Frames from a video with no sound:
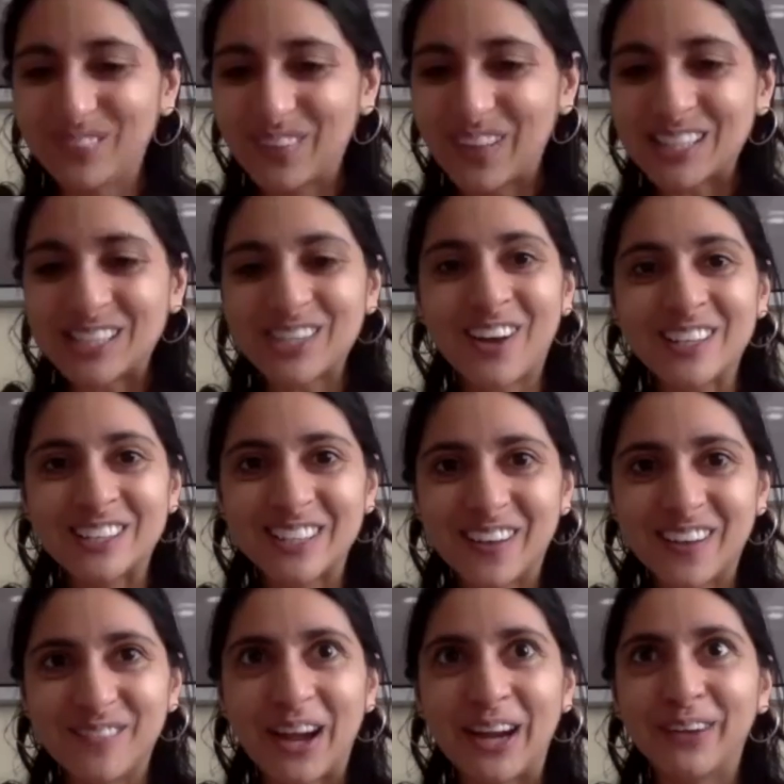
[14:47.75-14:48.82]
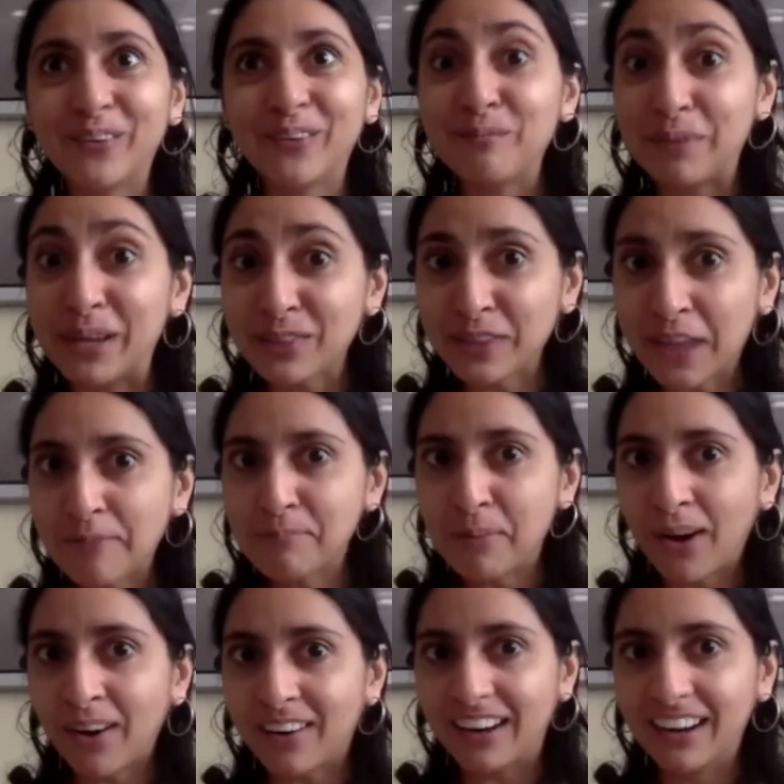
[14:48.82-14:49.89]
that's awesome. I will be at that
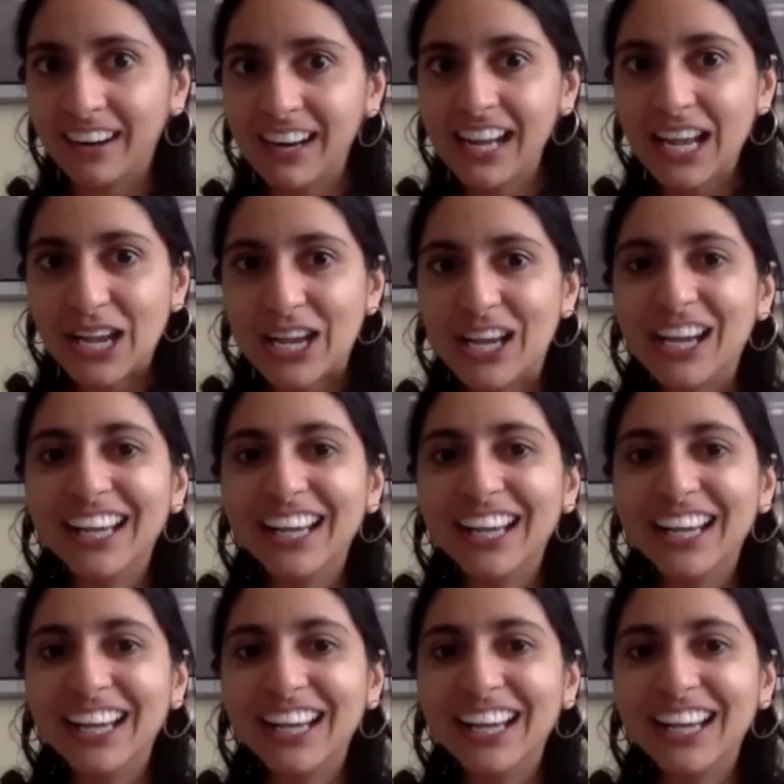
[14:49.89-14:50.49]
bar. Okay.